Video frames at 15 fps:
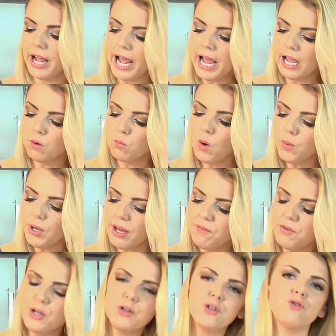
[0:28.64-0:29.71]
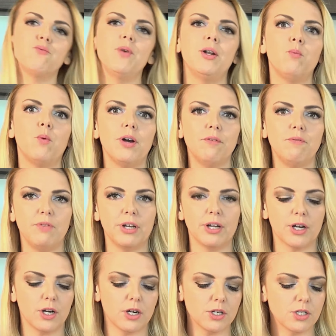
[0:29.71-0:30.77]
And what we have here is red wine
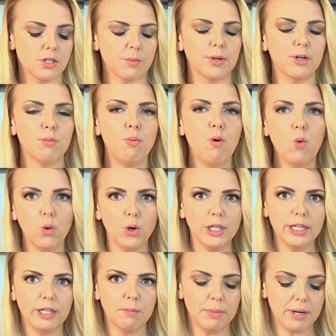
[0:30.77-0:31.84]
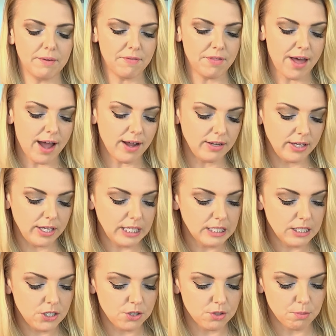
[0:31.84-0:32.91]
vinegar. So we're going to pour a little bit of that
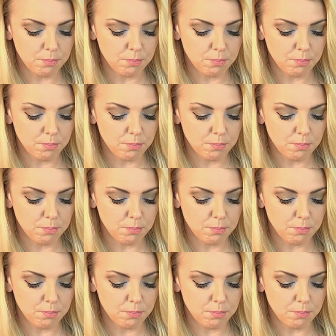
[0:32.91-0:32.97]
into the